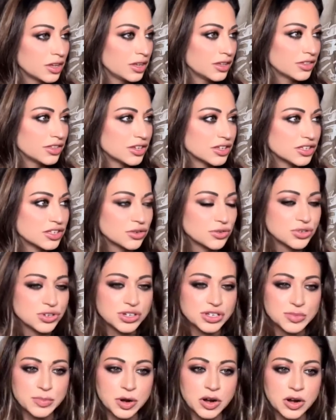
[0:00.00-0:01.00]
the
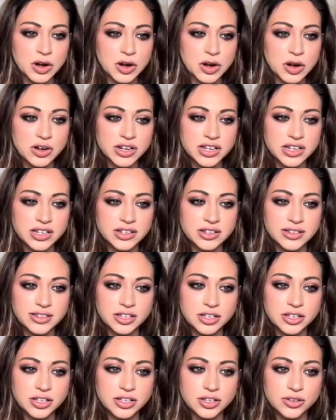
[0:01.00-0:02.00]
Socialist Party in
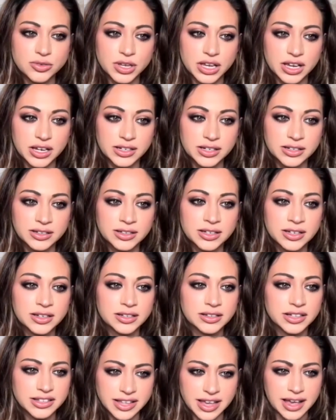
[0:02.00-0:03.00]
the UK,
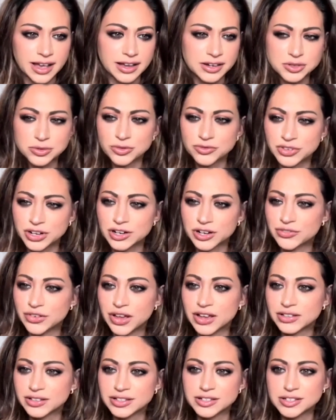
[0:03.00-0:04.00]
like the actual
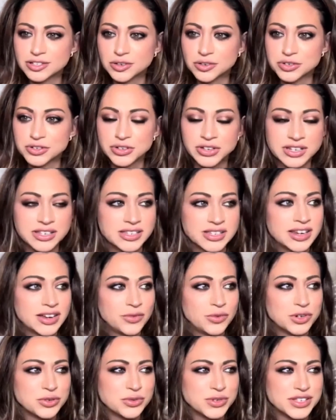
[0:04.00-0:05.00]
verified like socialists,
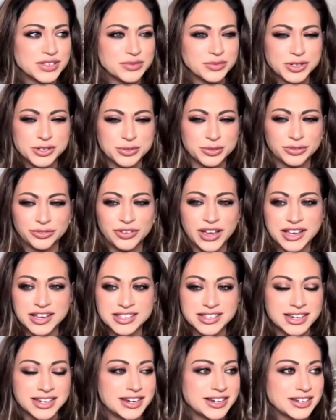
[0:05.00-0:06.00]
which was
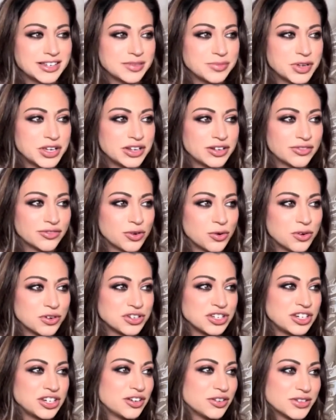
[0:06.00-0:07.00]
fascinating to me. And of
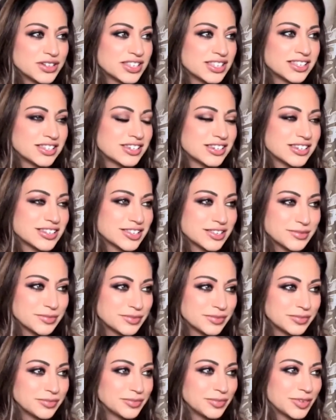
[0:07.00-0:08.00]
course, you know,
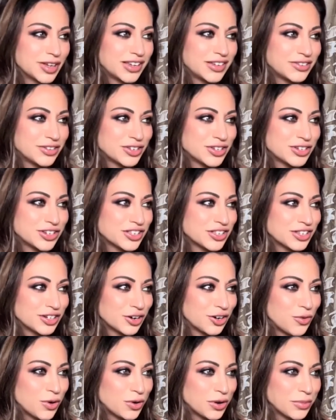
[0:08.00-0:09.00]
it was just
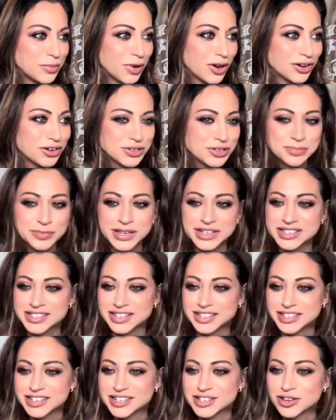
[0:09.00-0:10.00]
you quoting Marx
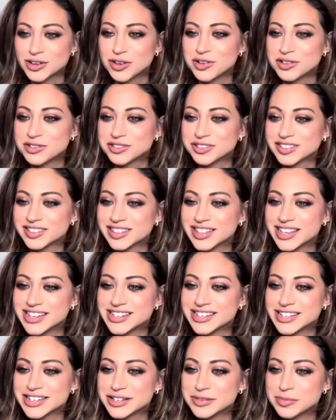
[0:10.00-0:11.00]
basically is all they
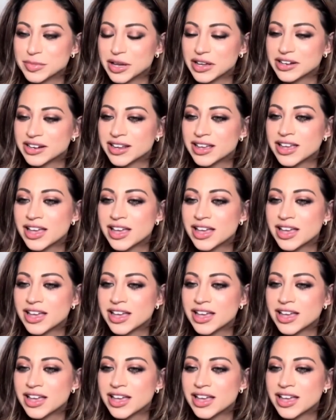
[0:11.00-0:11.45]
did. But